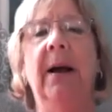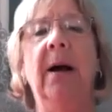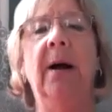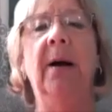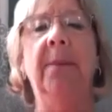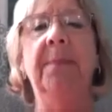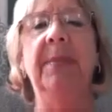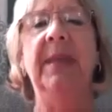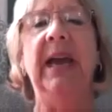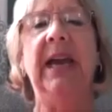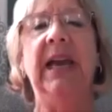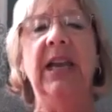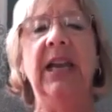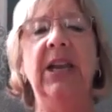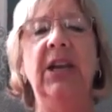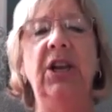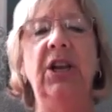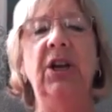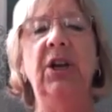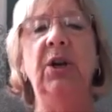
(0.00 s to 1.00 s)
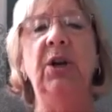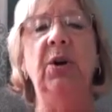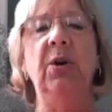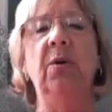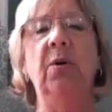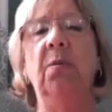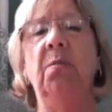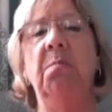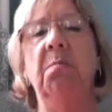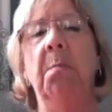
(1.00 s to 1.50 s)
They can
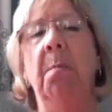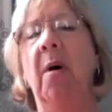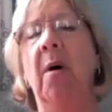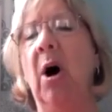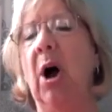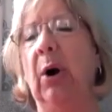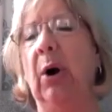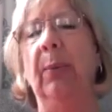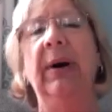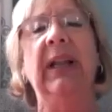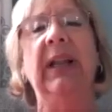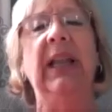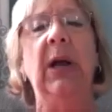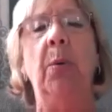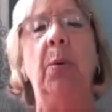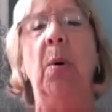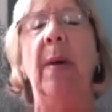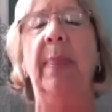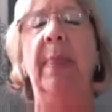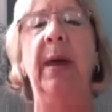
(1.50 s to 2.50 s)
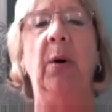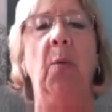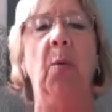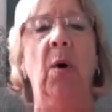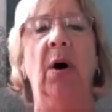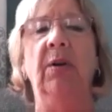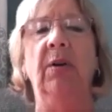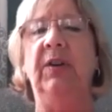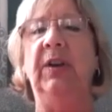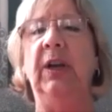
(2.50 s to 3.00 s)
do moderately what they
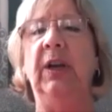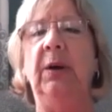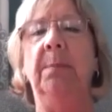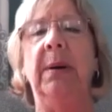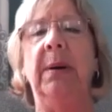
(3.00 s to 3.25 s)
want to,